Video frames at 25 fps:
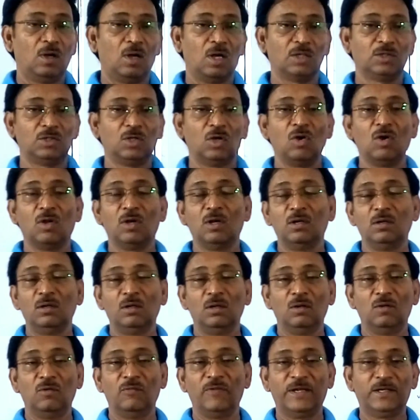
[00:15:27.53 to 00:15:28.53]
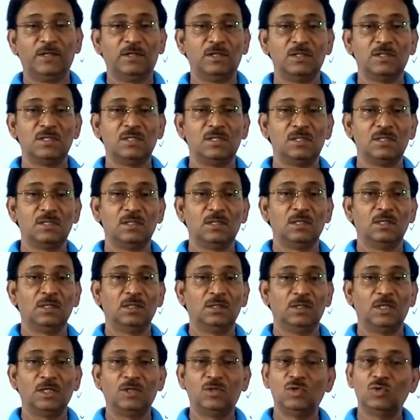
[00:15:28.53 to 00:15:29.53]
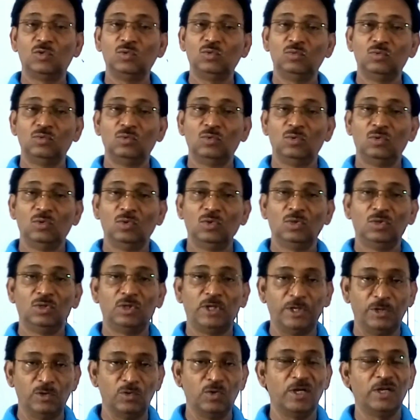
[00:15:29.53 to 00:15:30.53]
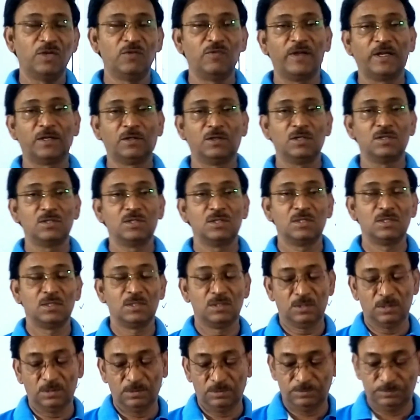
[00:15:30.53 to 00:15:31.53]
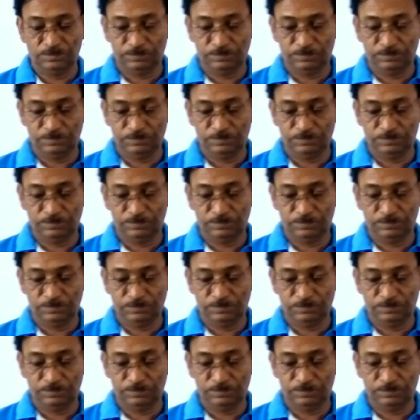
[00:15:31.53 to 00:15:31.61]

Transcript: orthogonal vectors, the unit vectors.